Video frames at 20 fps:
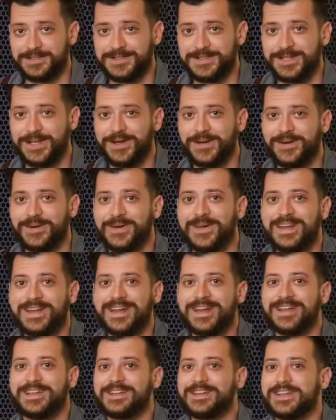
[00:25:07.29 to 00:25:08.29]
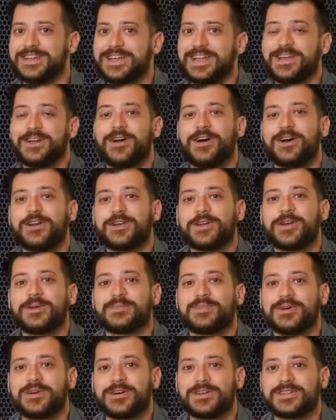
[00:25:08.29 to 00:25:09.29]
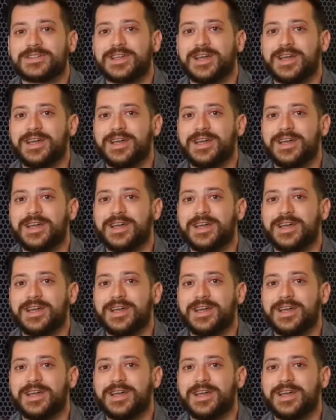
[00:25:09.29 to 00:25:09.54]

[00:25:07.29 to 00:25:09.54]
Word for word: So you can get audiobooks.